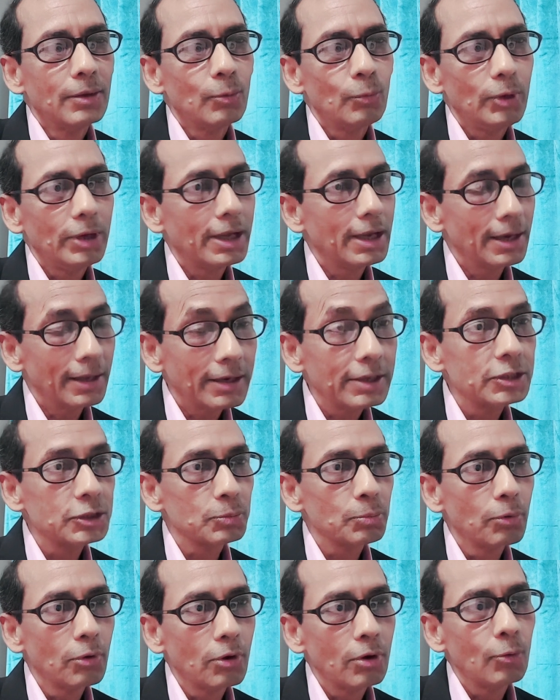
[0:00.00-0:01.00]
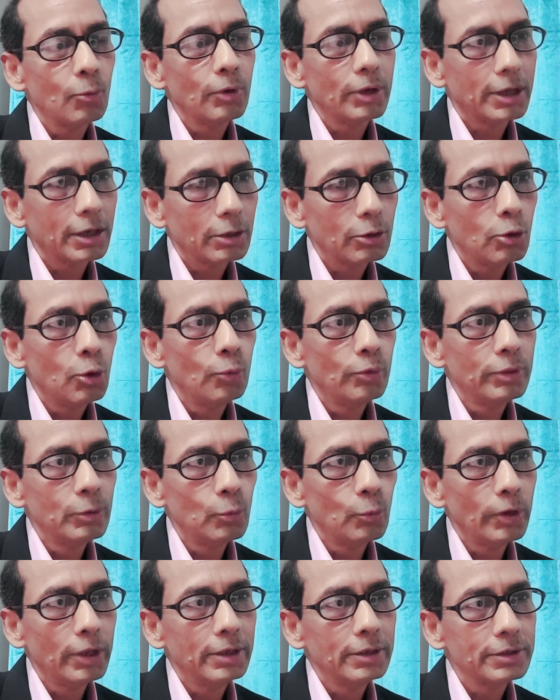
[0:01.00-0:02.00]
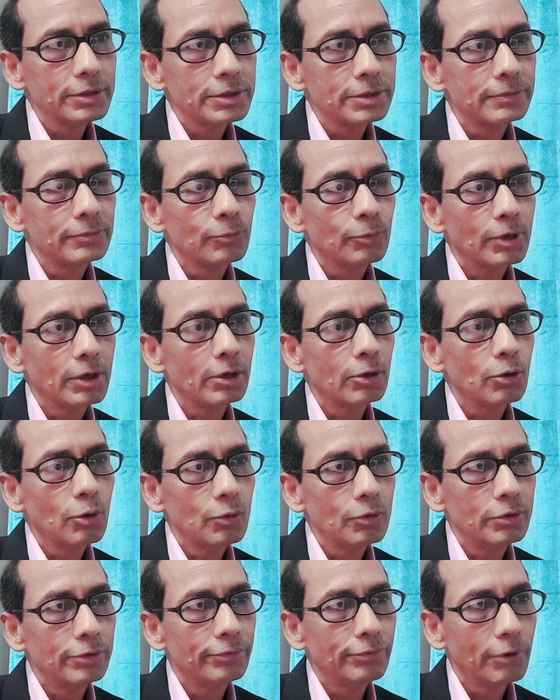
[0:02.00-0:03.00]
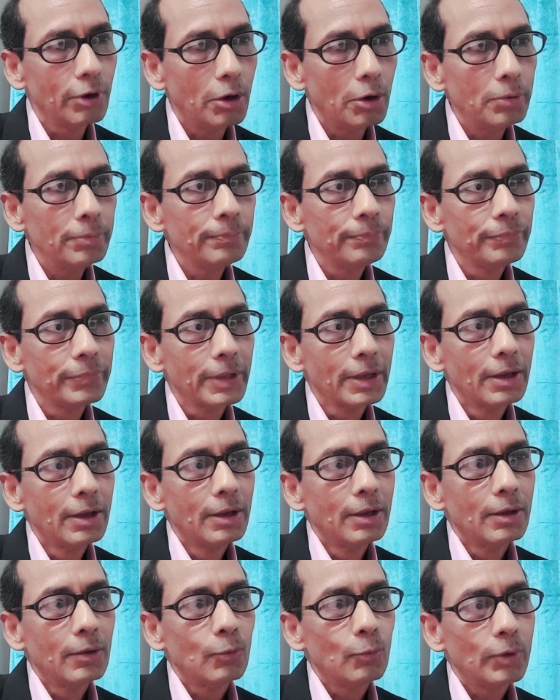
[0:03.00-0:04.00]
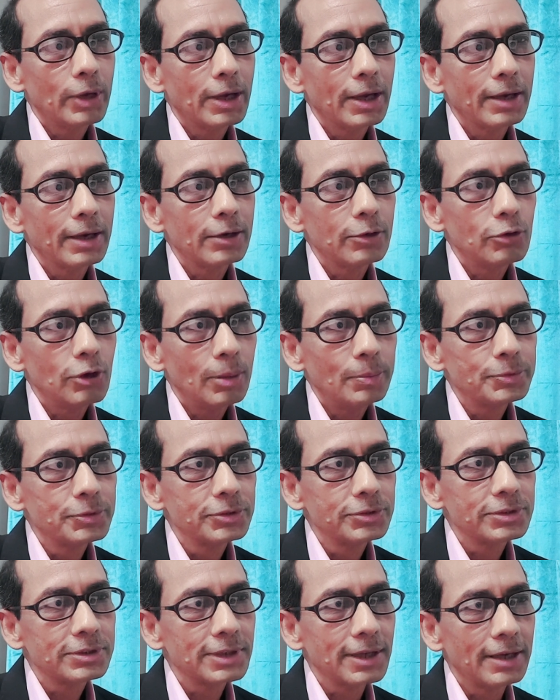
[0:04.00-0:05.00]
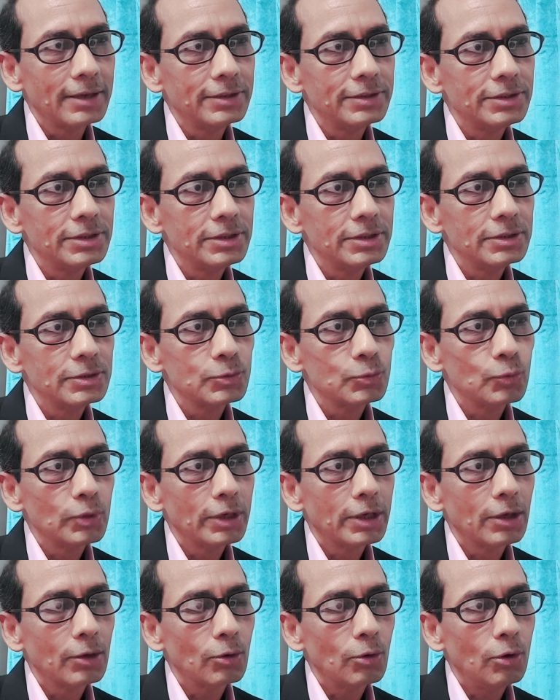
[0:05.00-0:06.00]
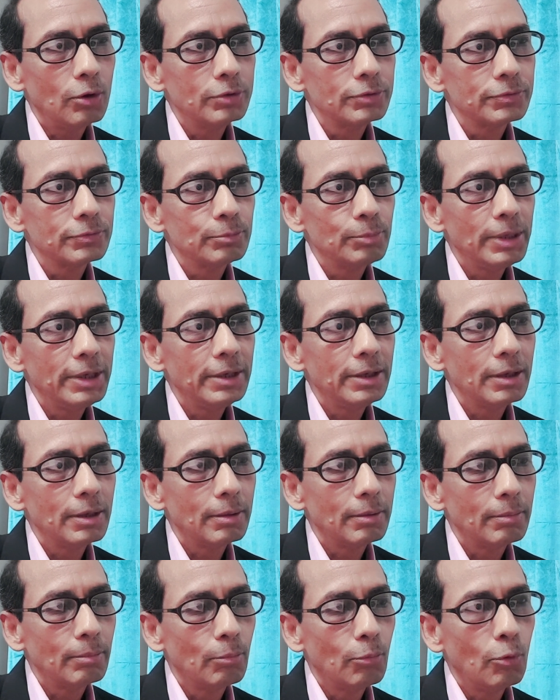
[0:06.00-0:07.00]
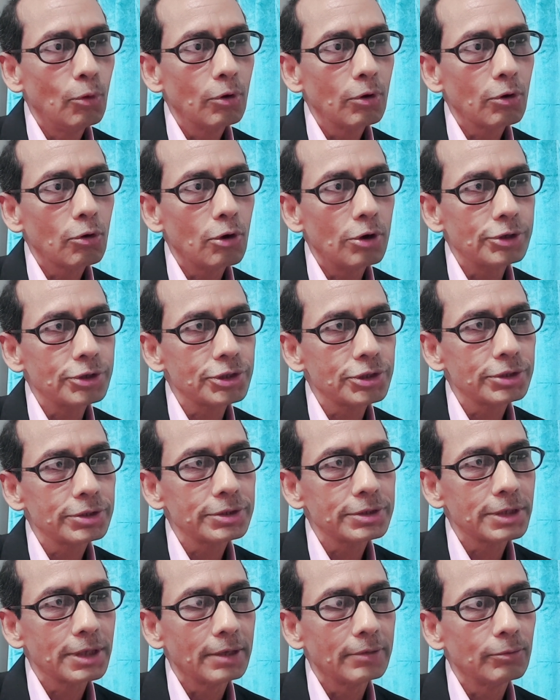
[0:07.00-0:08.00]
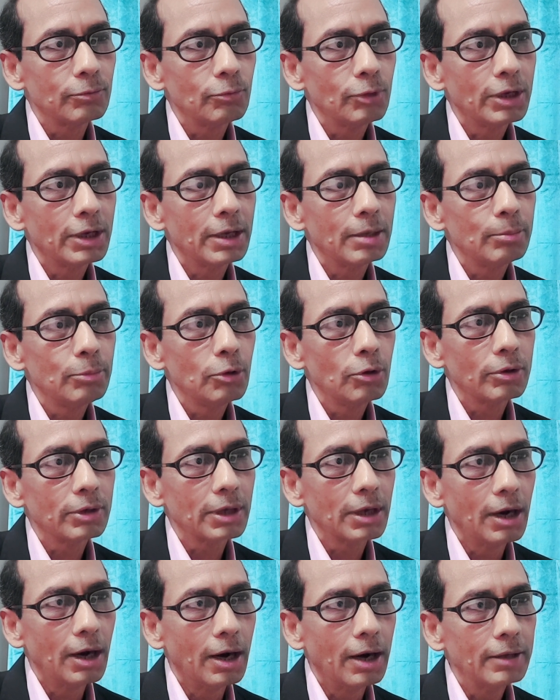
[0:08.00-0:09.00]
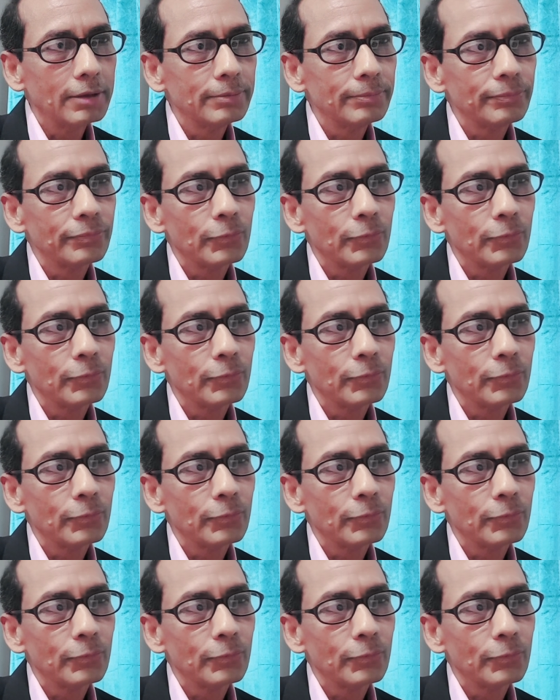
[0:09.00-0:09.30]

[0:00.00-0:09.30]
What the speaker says: We can explore, we can go with the wind, we can go with flow, we can adopt some strategies, we can also be more cautious, and we can be on guard.